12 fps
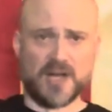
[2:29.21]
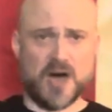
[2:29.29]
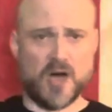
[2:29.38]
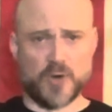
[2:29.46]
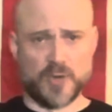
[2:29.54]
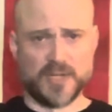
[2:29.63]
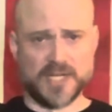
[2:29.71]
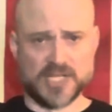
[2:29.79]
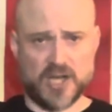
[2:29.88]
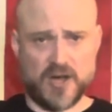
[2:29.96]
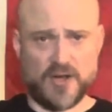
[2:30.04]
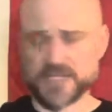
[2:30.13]
awkwardly
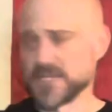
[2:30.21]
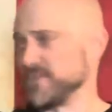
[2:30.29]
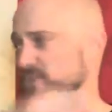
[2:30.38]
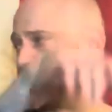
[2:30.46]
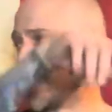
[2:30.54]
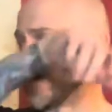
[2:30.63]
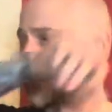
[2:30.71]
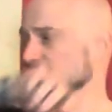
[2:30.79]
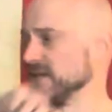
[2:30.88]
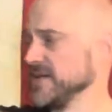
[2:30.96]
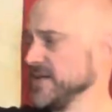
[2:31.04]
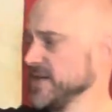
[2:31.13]
tall cymbal
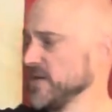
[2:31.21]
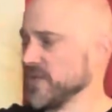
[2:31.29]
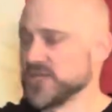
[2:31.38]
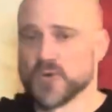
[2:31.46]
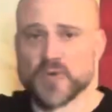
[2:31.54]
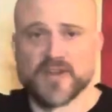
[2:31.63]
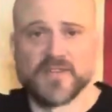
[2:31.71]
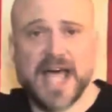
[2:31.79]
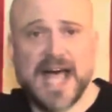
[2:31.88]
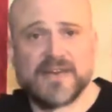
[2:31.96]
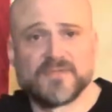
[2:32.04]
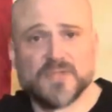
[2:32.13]
monkey, which it would
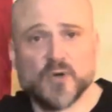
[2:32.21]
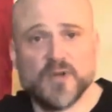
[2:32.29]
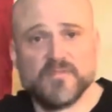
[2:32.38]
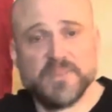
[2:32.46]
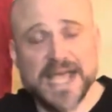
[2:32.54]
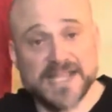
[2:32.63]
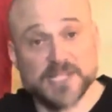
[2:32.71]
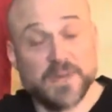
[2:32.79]
have to have been.